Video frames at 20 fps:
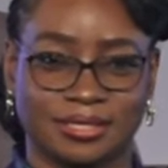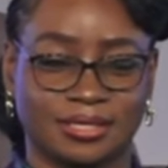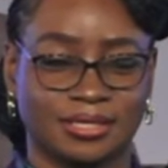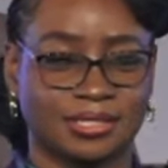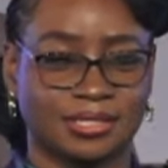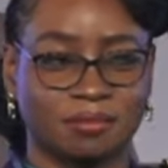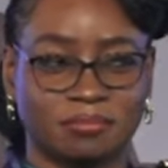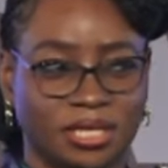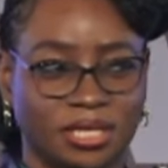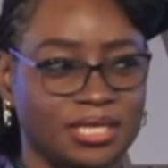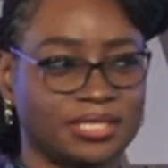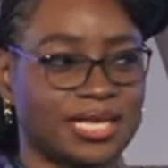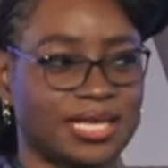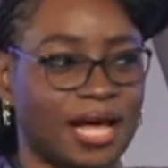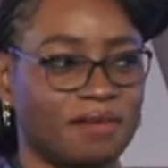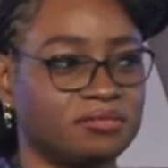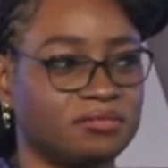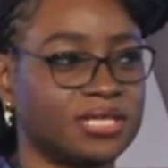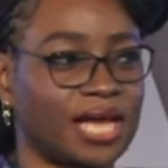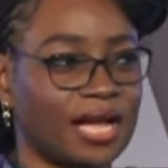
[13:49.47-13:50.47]
some things
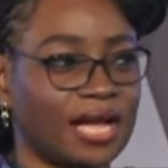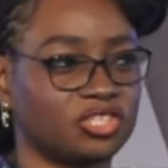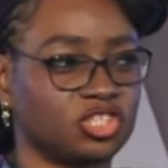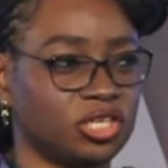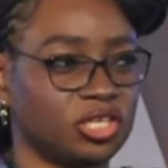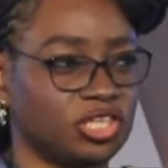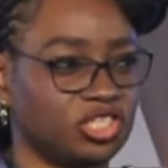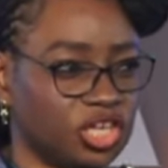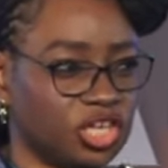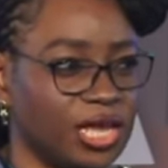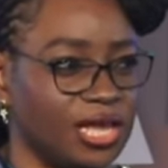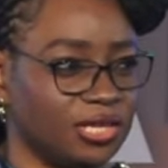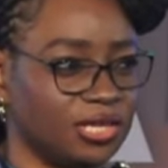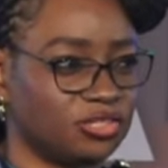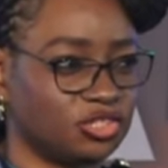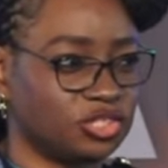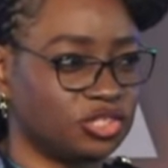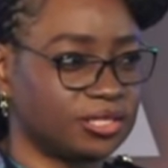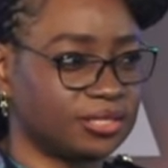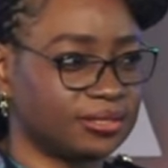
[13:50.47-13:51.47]
haven't actually
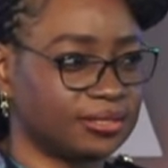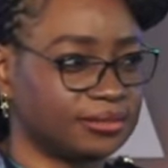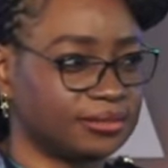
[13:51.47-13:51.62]
changed.